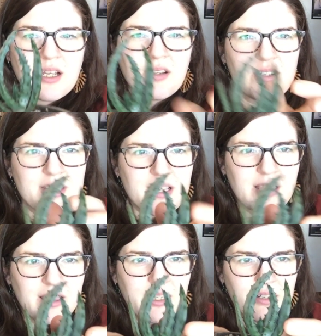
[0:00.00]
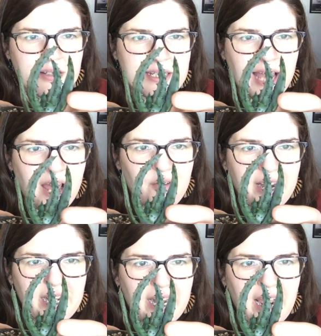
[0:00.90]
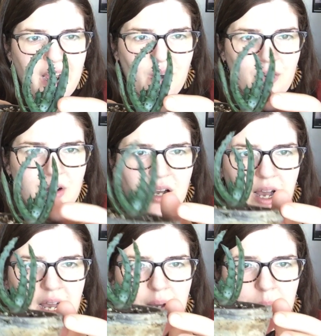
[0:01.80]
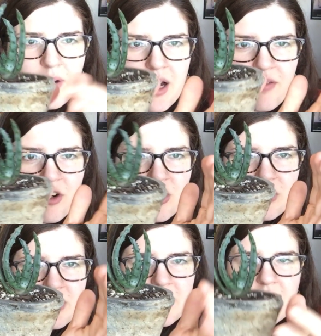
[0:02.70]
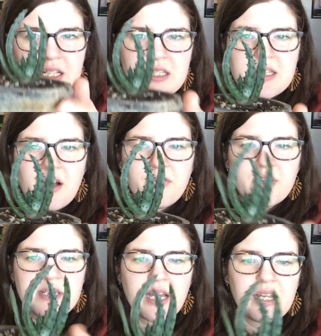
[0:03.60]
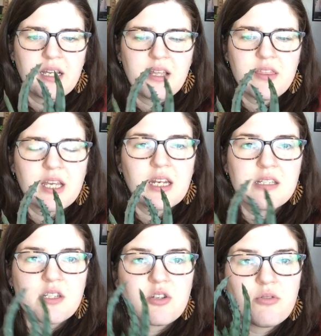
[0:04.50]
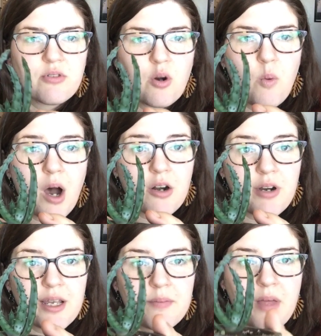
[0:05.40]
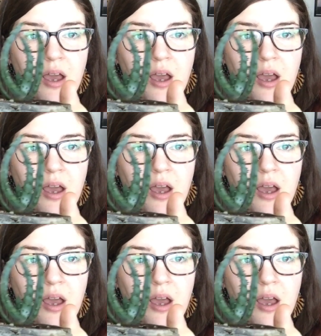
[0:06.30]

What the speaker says: it looks a little sad right now, kind of curled in on itself, because I think it is due for a watering.